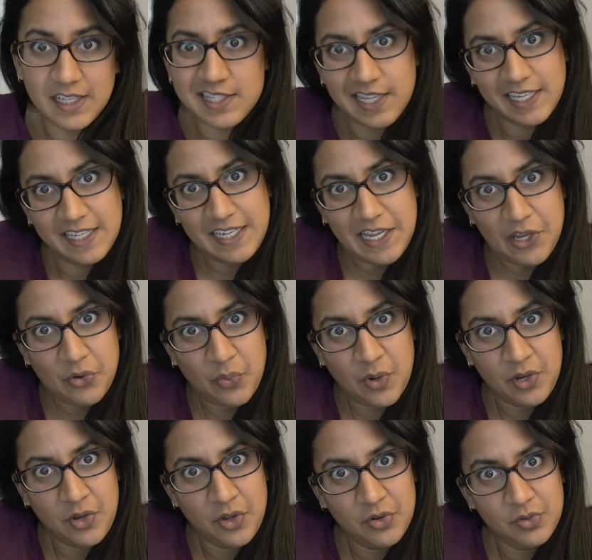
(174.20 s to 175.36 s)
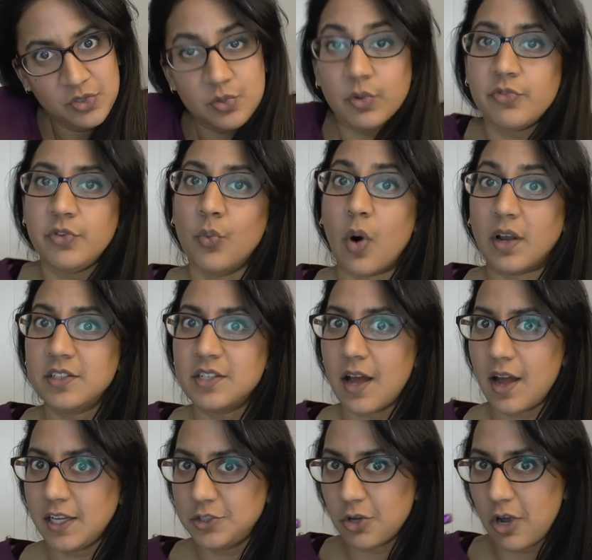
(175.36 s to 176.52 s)
it's like an ink window. So if you wanted to
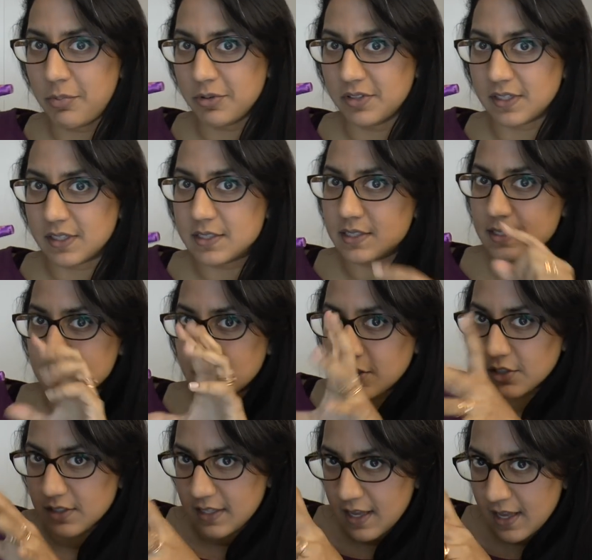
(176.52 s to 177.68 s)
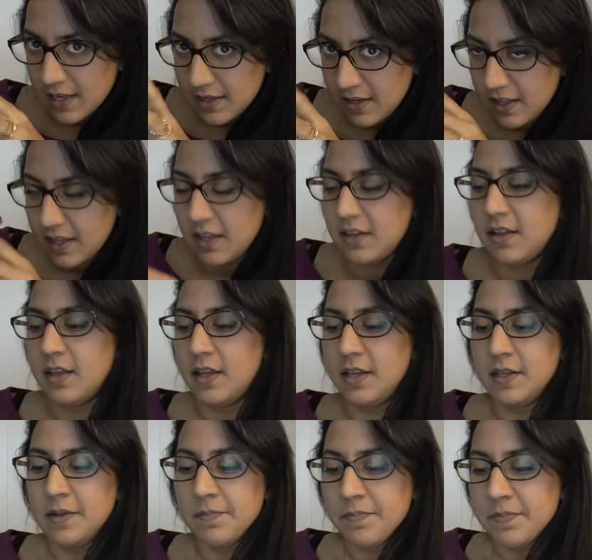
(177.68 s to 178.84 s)
eyedropper this, it's a good candidate.
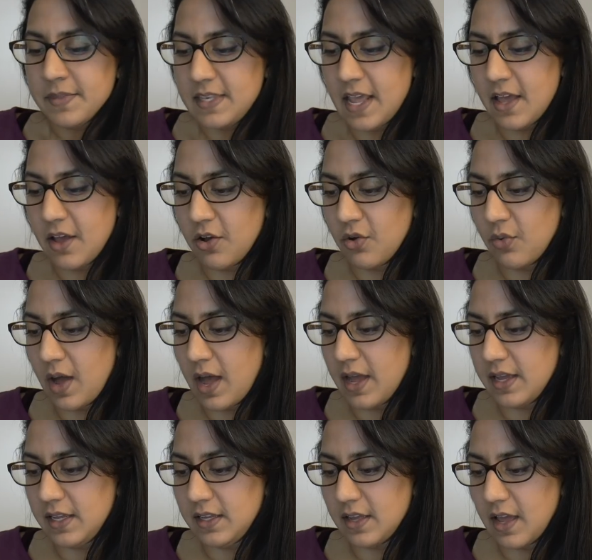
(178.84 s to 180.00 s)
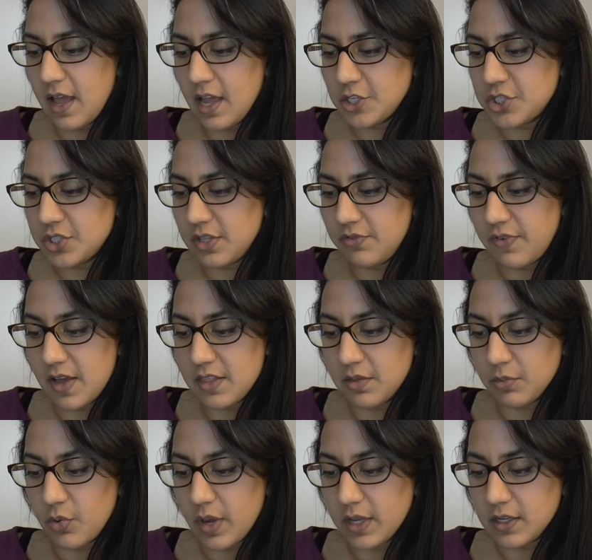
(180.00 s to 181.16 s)
Now, I actually find
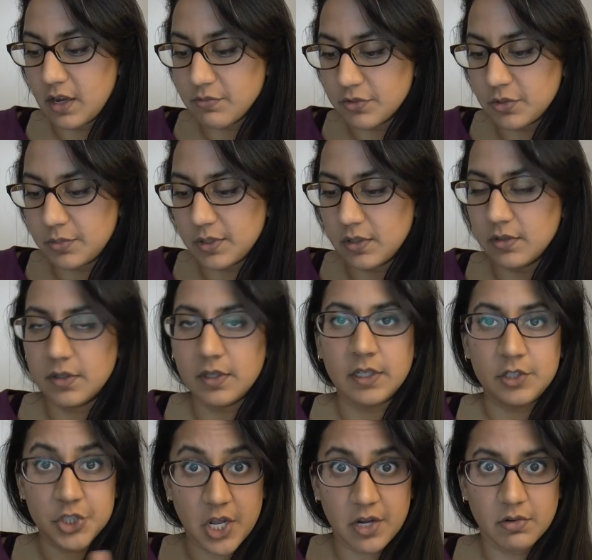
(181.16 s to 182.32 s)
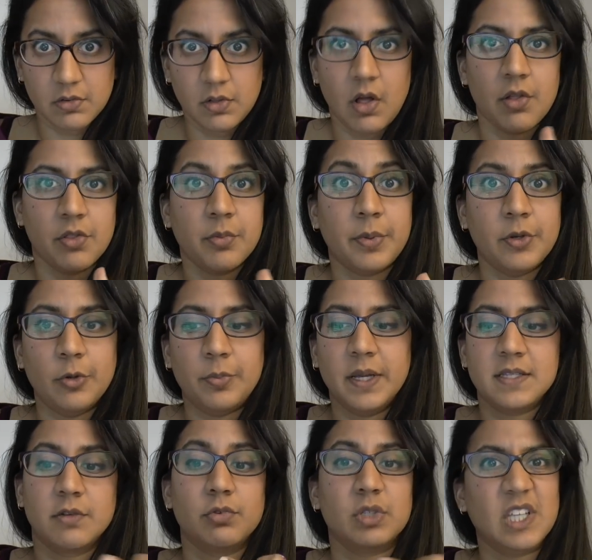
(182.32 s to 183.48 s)
them quite comfortable in general. All the Benu
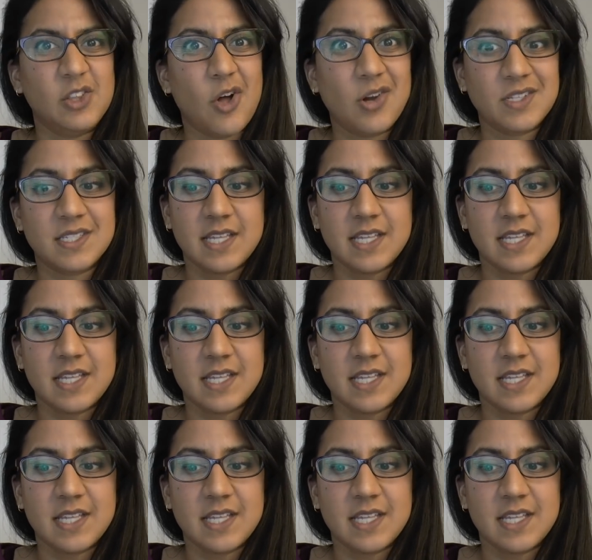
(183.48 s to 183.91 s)
pens have really long